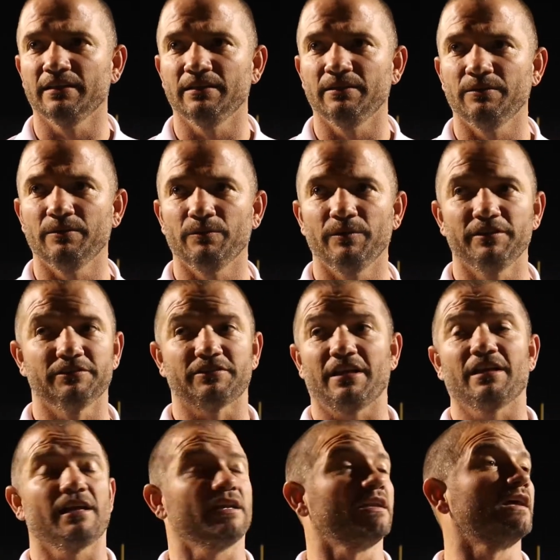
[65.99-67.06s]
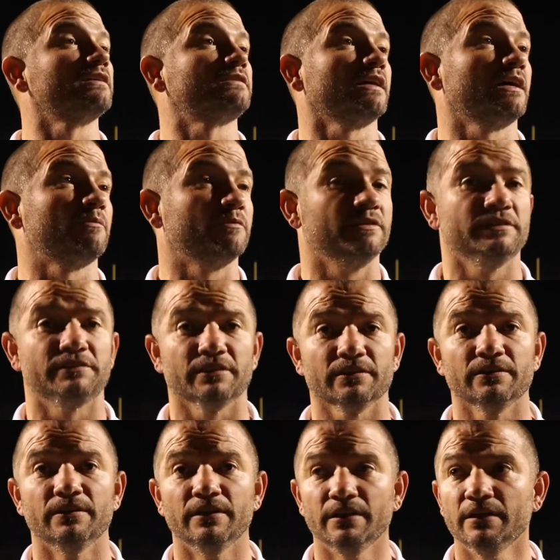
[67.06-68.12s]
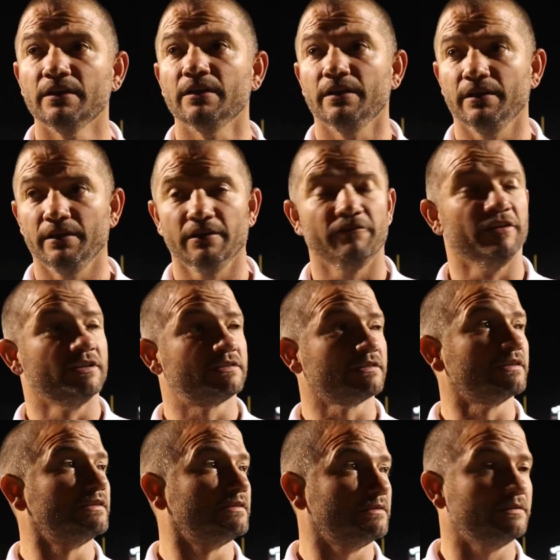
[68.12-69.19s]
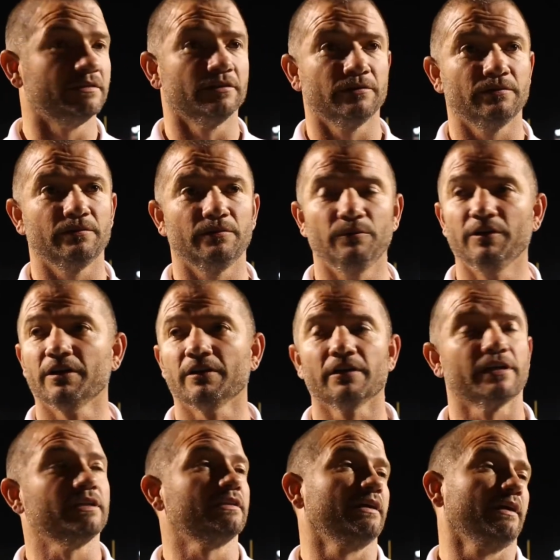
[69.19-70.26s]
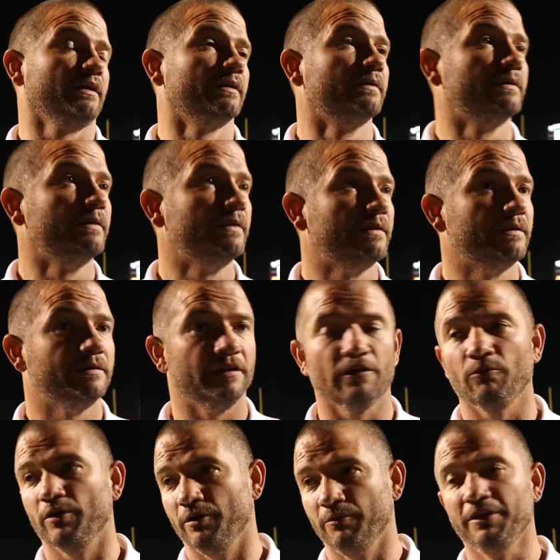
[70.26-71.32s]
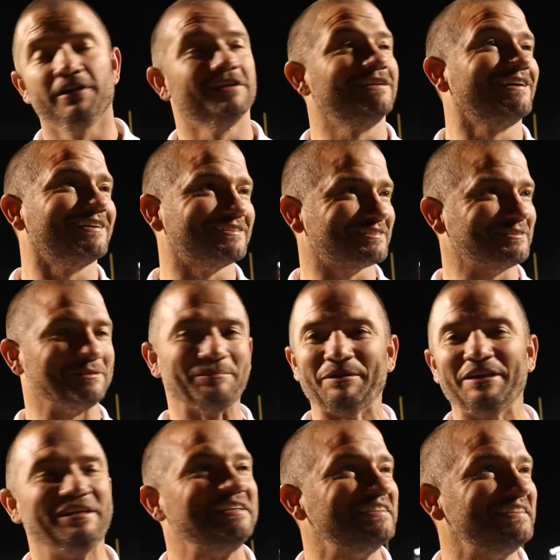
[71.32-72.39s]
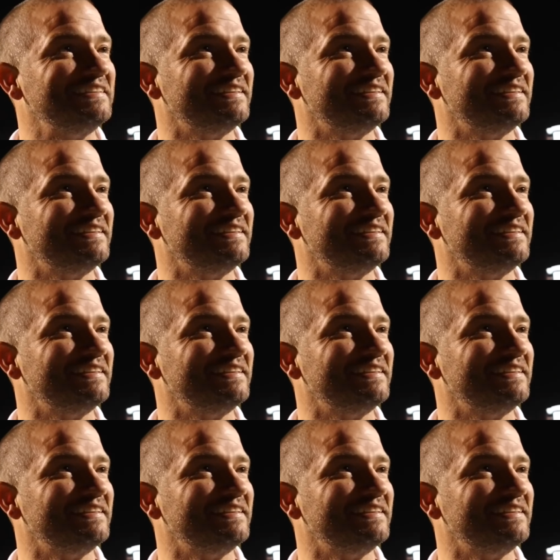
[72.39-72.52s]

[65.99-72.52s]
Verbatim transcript: That we just hadn't had a lot of time with each other, and eventually, you know, we're going to get there. Now, when we get there, it's going to be